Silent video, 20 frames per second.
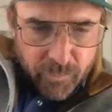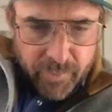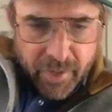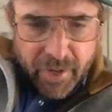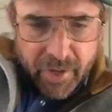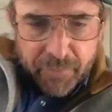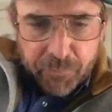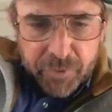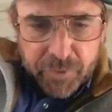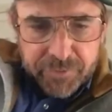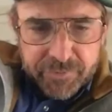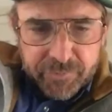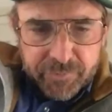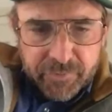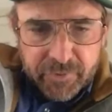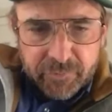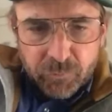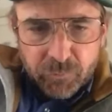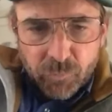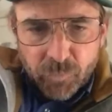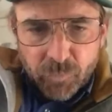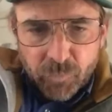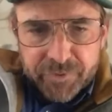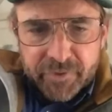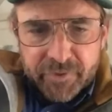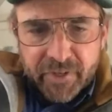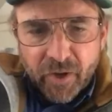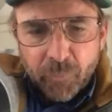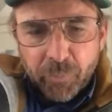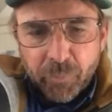yeah, I went went
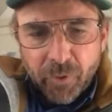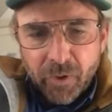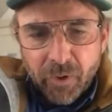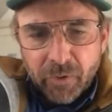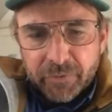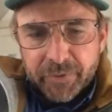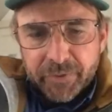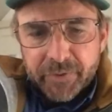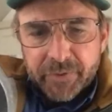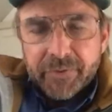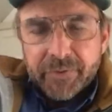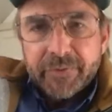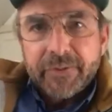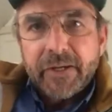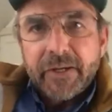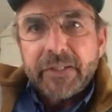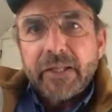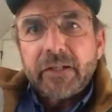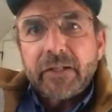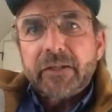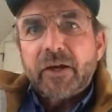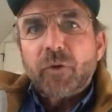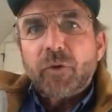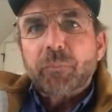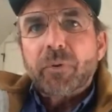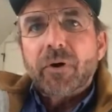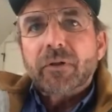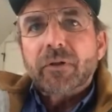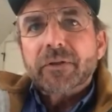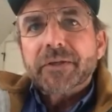to Cal Poly, got out of Cal
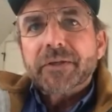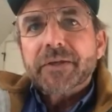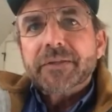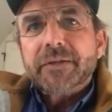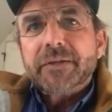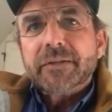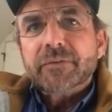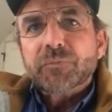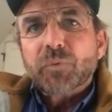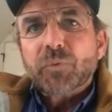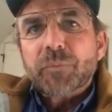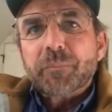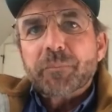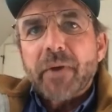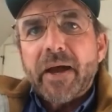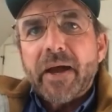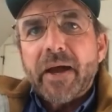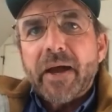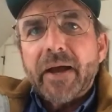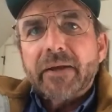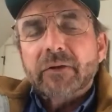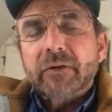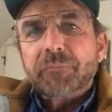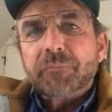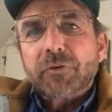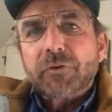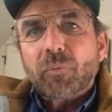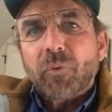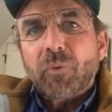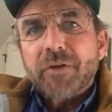Poly, and then went back up
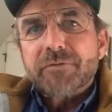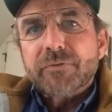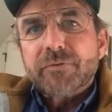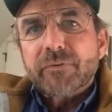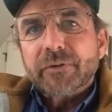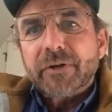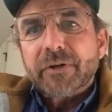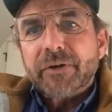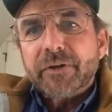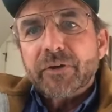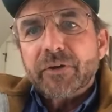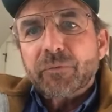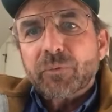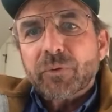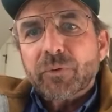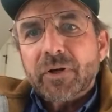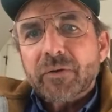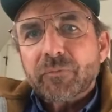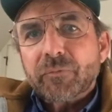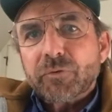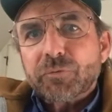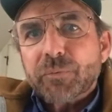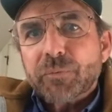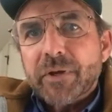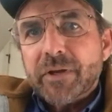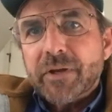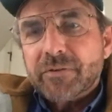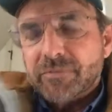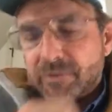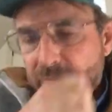to the Watsonville area where I was
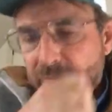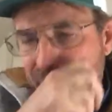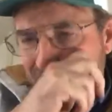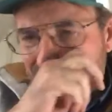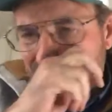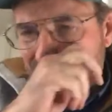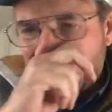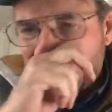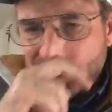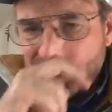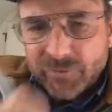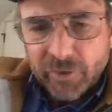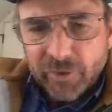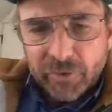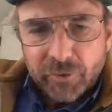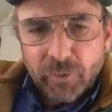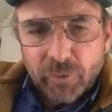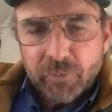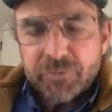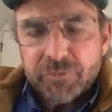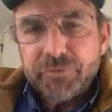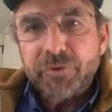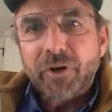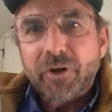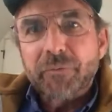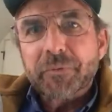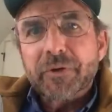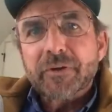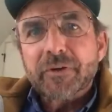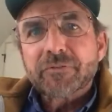raised and started growing
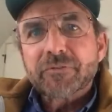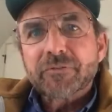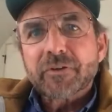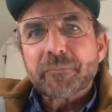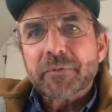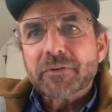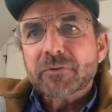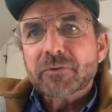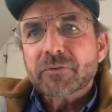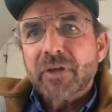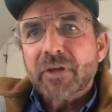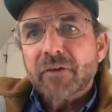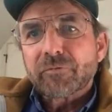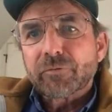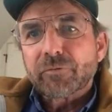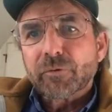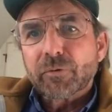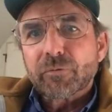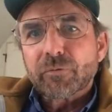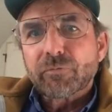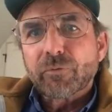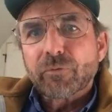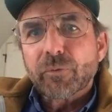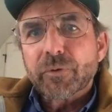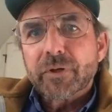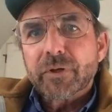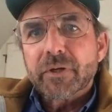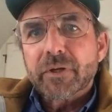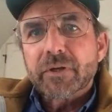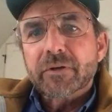strawberries. So I've been doing that for
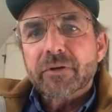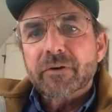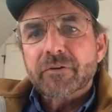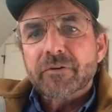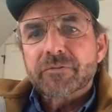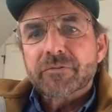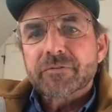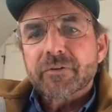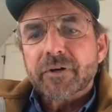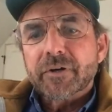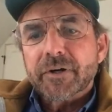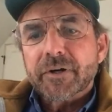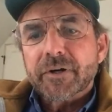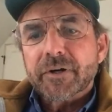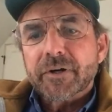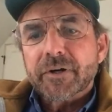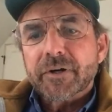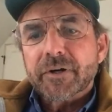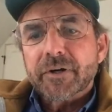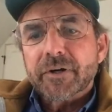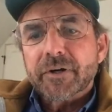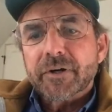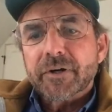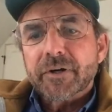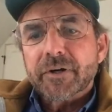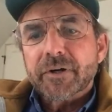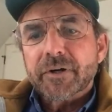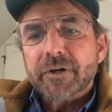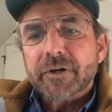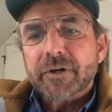40 years. Um,
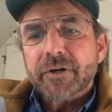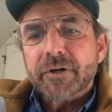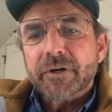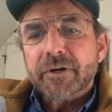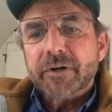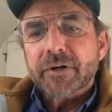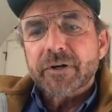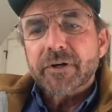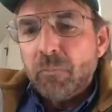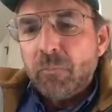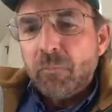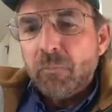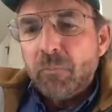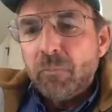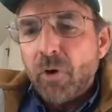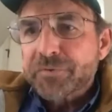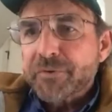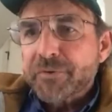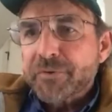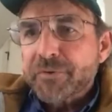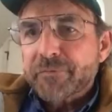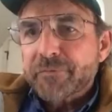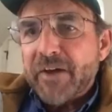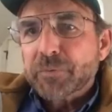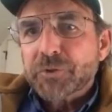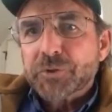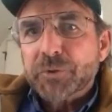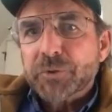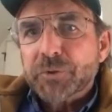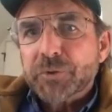most of the vast
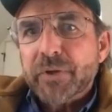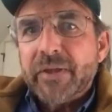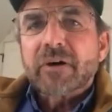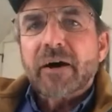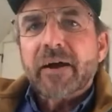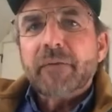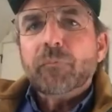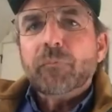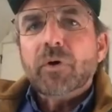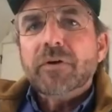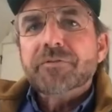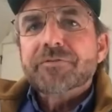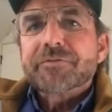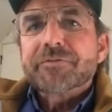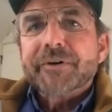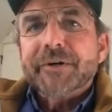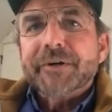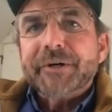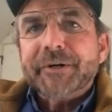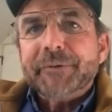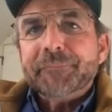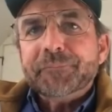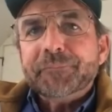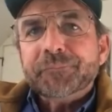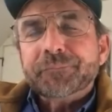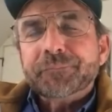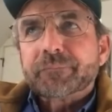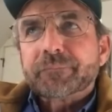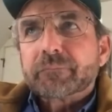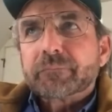majority of that time was
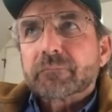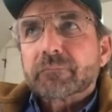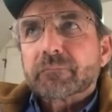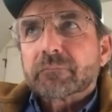um,